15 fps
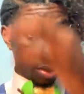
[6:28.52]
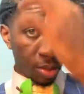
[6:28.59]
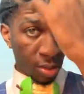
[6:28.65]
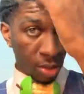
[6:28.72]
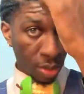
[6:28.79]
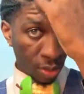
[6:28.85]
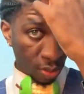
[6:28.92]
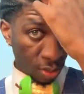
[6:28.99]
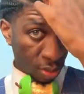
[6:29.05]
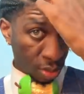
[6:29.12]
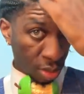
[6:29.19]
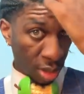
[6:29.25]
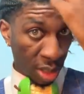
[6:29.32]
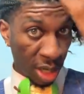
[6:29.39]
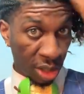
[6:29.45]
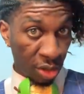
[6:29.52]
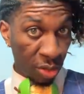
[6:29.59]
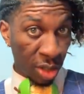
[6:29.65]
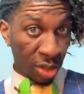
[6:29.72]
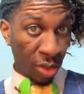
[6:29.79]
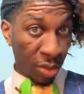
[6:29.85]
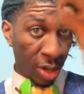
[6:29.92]
So unless you
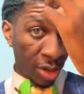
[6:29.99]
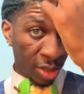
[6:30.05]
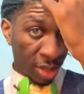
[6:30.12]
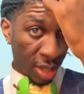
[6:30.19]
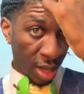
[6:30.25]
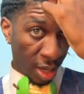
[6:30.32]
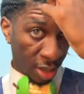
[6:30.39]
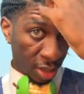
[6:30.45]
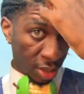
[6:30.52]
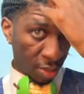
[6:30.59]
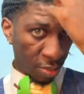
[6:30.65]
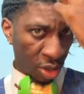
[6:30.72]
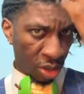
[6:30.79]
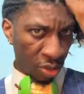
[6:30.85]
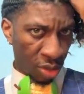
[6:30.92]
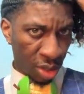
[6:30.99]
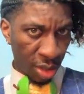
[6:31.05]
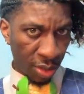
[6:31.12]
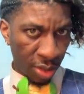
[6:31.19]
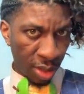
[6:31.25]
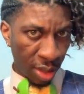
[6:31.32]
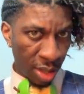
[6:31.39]
just on there as a guest, but you
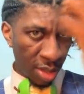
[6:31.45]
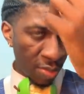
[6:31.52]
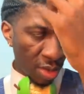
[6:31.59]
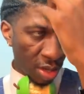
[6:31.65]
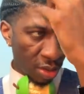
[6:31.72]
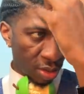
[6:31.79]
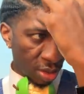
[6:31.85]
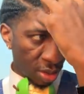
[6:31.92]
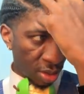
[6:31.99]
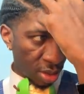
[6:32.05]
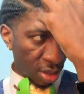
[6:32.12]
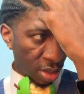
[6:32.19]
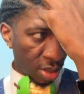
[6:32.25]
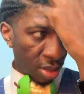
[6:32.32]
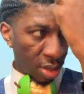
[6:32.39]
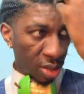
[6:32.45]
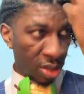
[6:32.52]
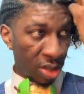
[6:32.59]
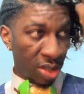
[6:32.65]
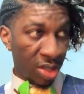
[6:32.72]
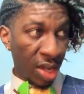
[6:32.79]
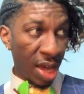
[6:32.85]
still need an email to
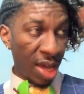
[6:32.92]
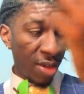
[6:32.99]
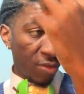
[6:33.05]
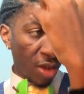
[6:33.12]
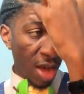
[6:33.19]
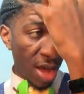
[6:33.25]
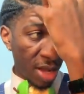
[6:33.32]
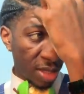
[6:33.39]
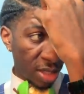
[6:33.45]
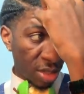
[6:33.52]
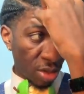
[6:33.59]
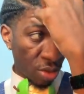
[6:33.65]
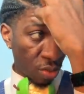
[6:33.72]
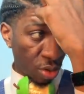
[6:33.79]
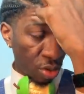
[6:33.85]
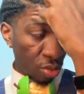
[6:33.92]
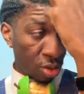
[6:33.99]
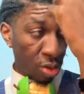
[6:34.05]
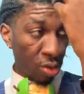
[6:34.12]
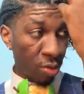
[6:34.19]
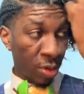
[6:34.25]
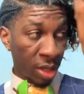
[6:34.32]
to save content on
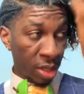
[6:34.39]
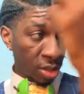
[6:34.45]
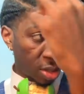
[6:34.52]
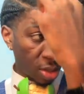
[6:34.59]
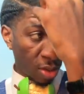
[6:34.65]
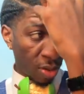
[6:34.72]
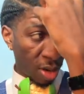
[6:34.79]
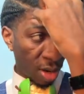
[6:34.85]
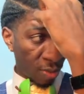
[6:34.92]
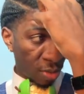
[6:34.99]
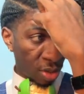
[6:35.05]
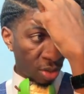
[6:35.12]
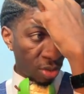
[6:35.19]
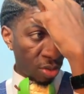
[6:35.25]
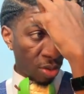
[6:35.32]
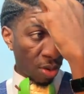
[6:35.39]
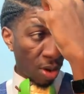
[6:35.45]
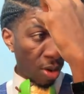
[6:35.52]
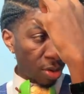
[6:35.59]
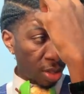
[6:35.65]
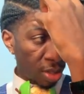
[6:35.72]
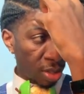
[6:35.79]
YouTube and Instagram and you know
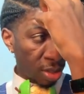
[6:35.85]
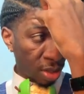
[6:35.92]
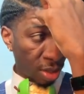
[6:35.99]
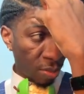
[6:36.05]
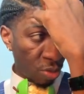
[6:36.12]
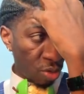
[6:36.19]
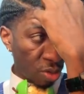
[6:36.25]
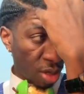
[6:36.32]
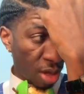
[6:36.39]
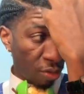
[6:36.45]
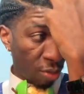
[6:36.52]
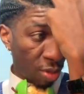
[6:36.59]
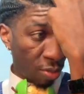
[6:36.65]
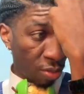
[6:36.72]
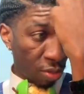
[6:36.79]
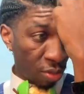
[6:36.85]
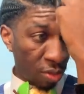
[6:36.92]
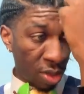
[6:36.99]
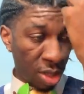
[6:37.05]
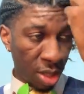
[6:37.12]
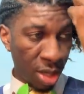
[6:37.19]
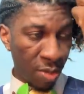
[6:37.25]
all and to communicate with people. You
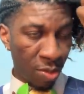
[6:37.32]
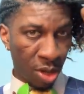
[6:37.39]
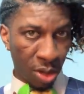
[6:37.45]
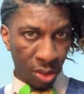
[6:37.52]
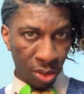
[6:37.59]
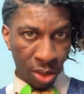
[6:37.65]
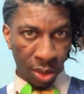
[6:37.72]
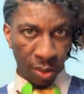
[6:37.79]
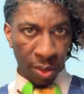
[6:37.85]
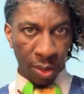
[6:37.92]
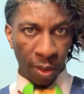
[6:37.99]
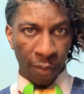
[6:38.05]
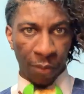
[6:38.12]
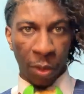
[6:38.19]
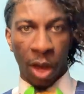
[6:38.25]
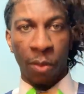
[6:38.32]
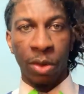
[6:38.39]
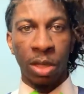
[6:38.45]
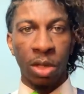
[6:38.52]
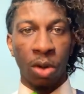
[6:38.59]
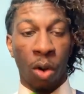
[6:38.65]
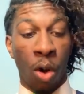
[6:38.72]
need an email. So I want
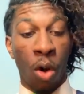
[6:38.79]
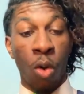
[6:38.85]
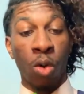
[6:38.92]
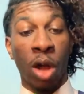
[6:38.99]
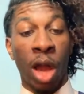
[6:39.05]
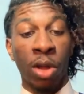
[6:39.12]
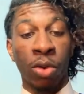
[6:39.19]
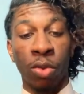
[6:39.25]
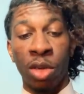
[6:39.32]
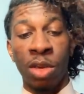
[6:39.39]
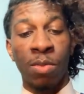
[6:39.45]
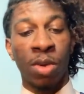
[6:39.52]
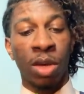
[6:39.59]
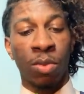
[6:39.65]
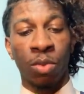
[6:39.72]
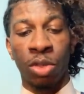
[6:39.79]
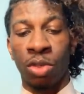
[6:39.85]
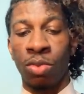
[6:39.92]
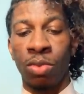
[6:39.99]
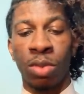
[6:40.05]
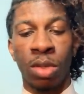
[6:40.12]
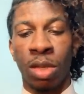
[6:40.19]
to hear. No, I don't got no email. Will
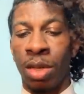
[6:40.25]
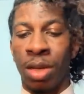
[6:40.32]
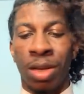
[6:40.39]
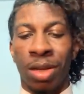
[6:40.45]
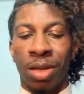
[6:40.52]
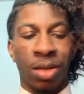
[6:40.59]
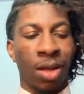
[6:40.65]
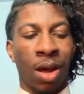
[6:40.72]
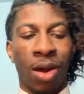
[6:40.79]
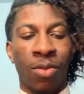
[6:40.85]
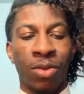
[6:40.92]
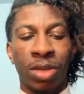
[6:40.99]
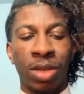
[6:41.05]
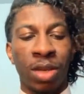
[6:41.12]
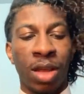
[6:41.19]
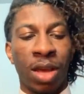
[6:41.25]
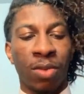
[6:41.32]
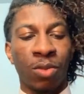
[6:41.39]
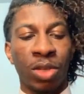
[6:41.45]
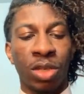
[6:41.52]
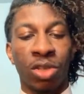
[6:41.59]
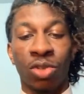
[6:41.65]
you? I don't want to hear that.
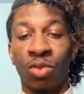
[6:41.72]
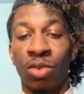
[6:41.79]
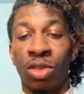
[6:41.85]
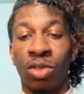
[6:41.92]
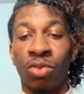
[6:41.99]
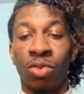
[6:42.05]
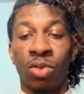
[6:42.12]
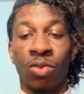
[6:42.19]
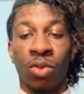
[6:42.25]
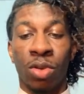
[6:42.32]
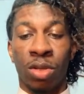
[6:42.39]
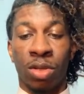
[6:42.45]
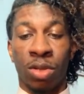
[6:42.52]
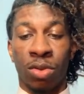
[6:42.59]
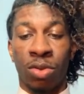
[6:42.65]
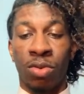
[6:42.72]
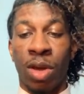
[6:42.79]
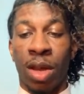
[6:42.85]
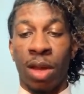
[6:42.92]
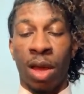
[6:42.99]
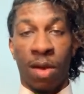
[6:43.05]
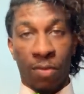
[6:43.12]
We in 2021, so you
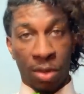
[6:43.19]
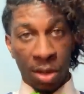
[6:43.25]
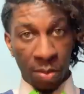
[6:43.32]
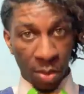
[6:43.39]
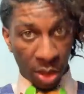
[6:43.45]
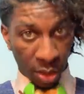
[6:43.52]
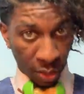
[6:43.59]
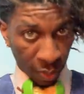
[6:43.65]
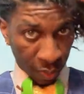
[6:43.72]
got to have an email.